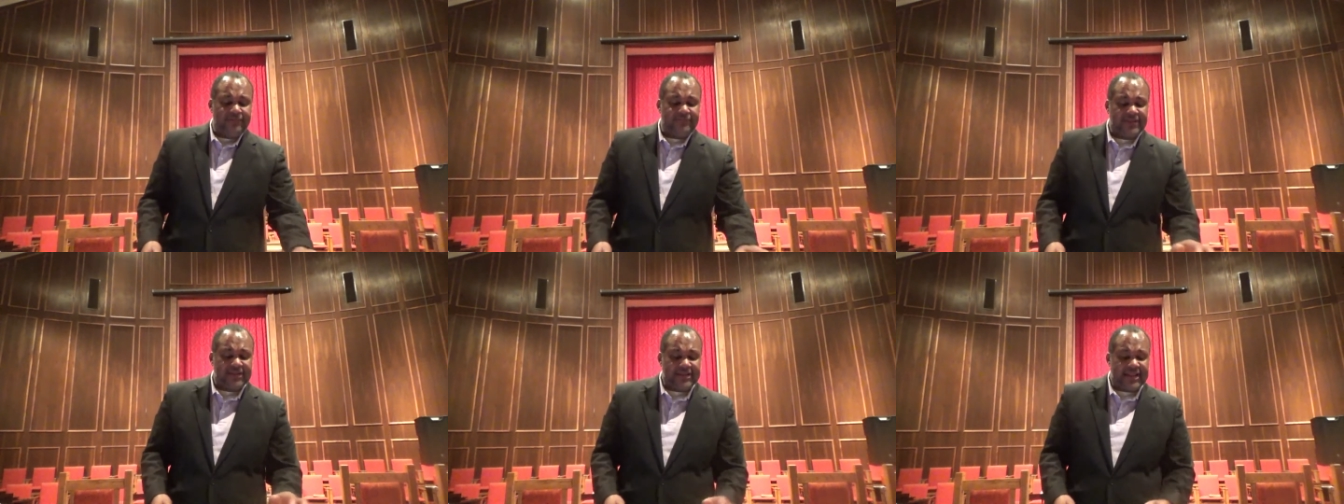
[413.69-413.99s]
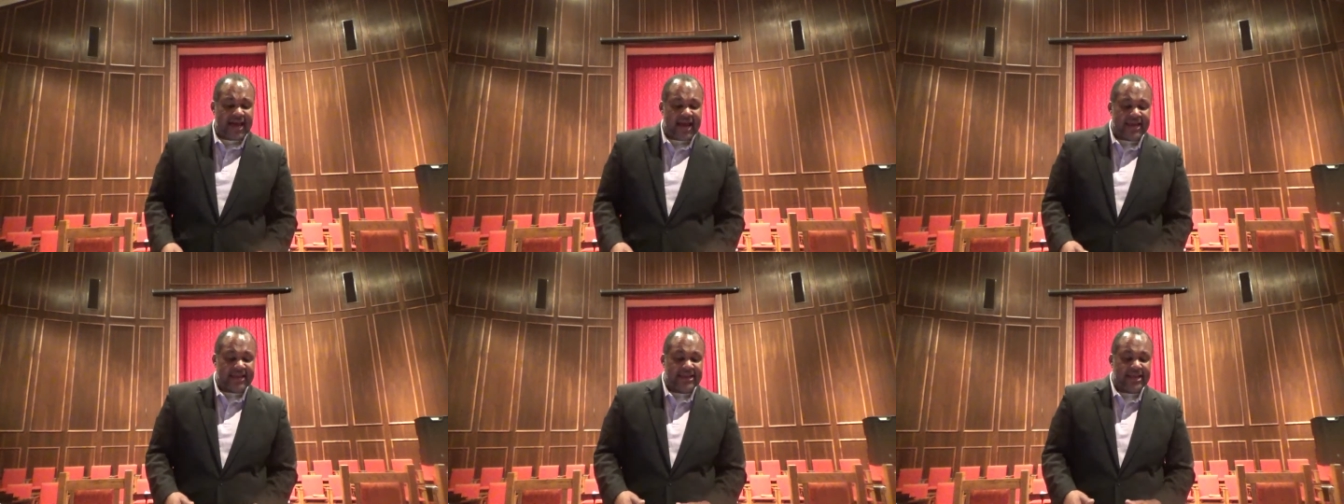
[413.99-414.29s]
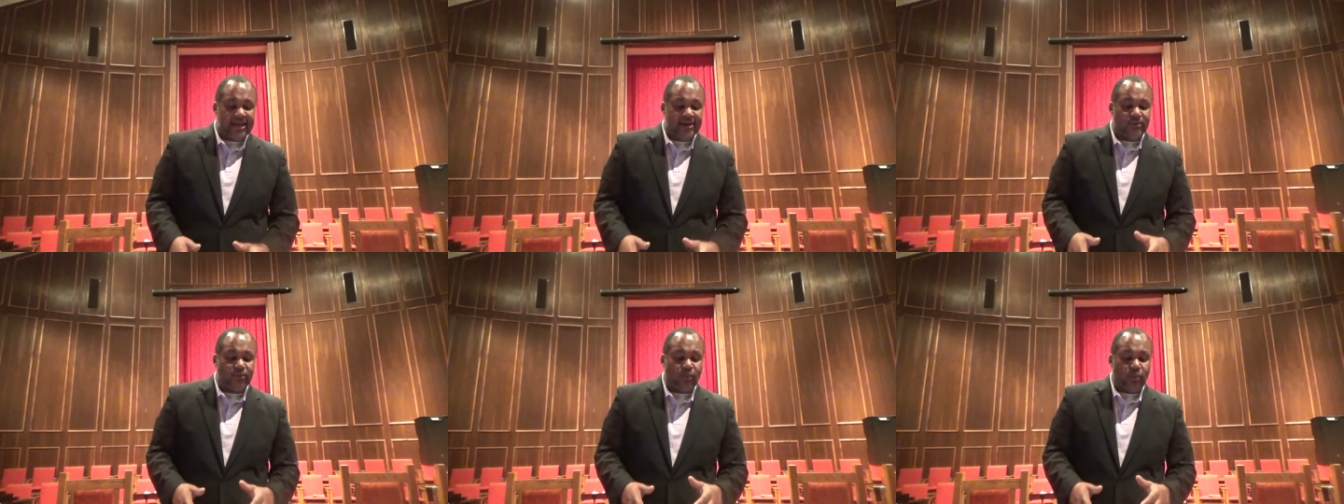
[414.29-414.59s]
of the
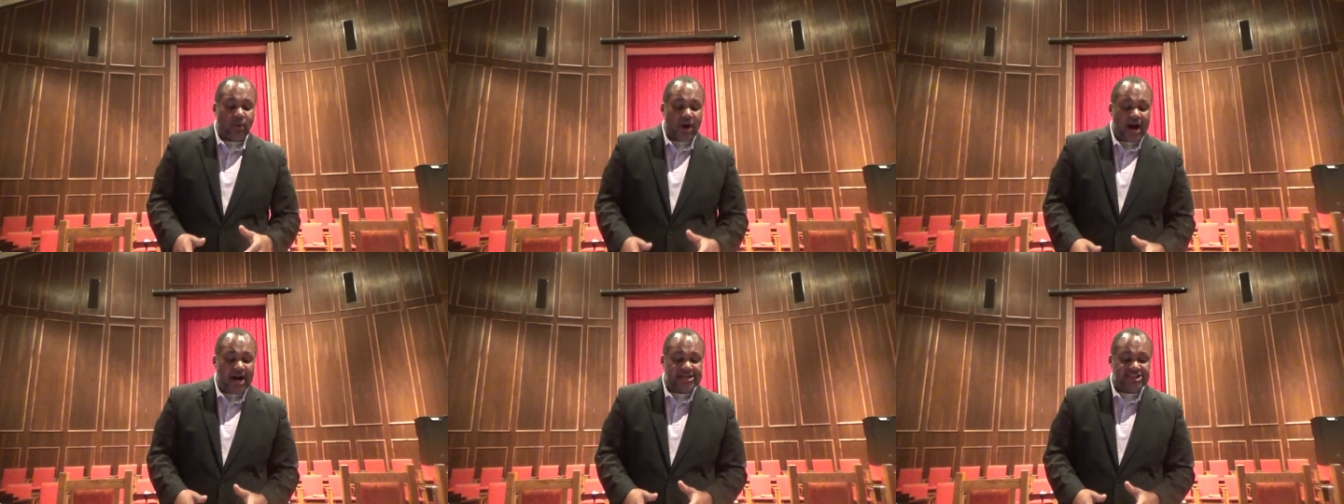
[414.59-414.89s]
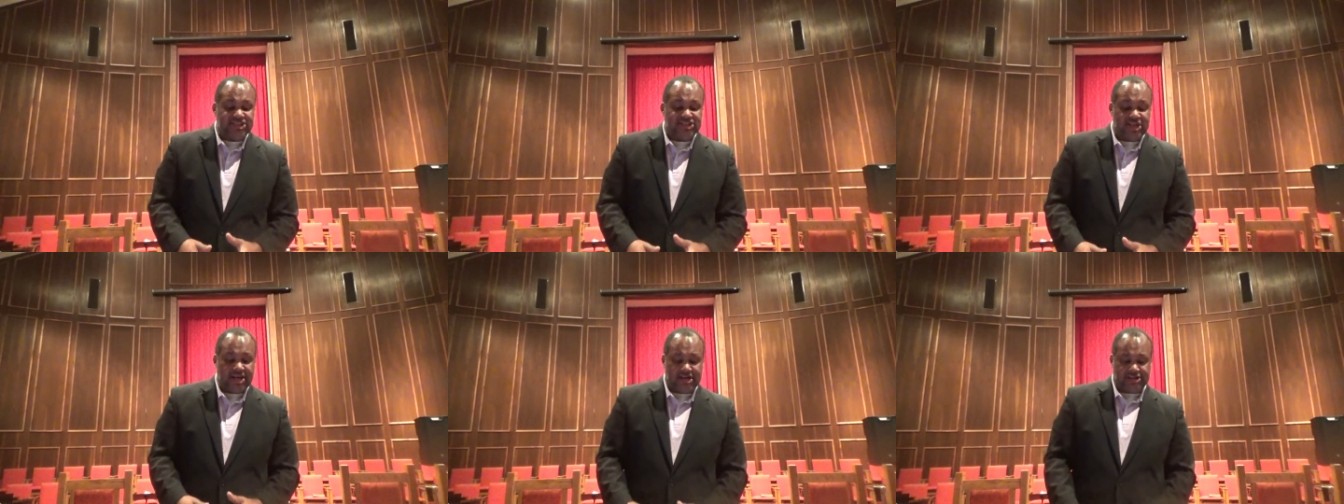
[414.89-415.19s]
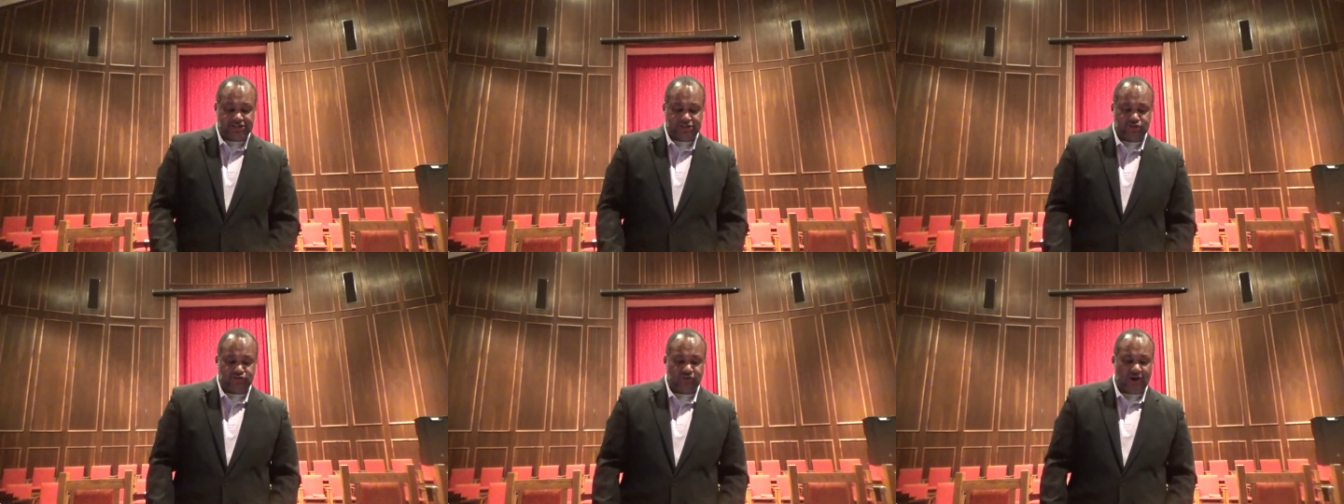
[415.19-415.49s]
night and washed
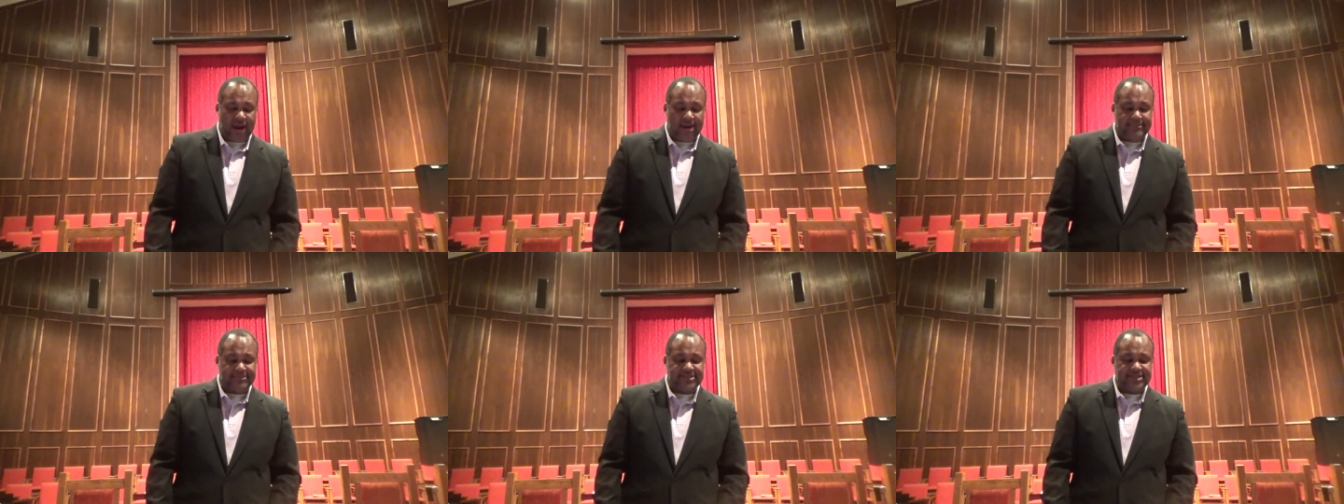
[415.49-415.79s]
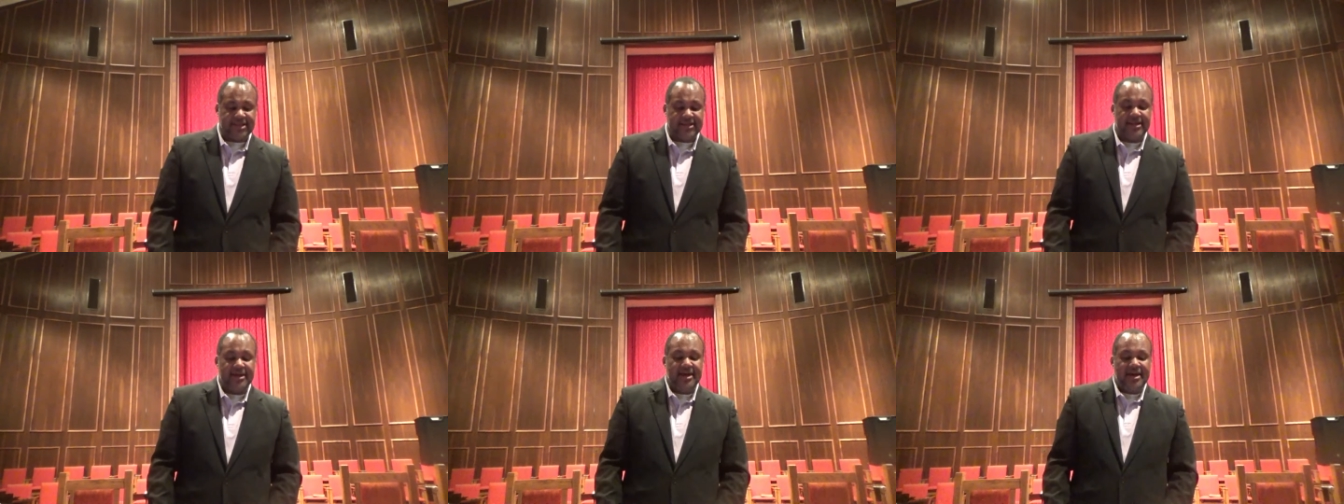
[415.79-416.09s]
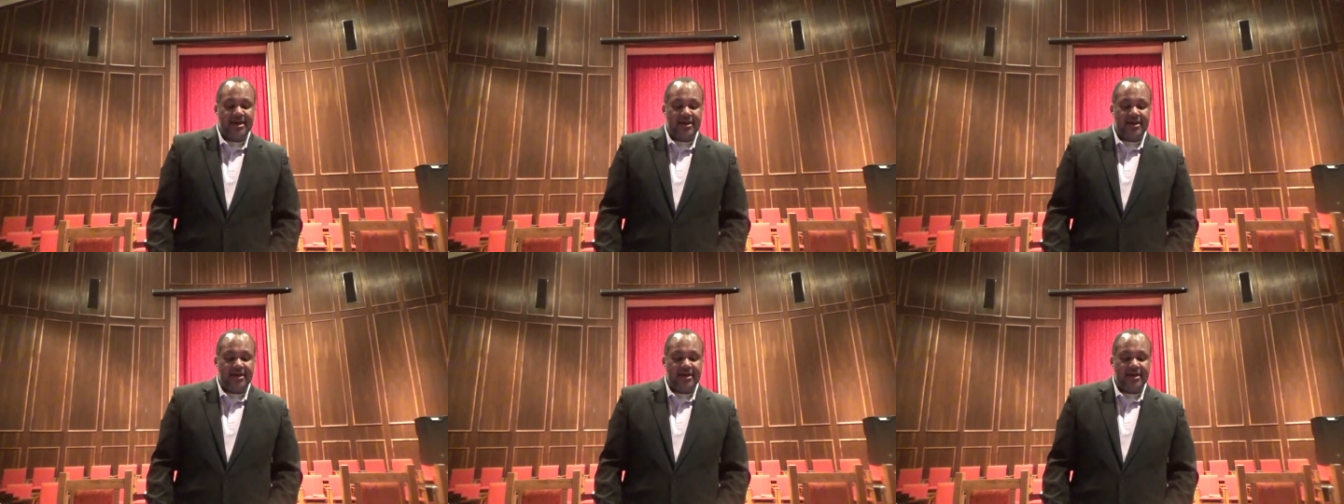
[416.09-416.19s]
their stripes and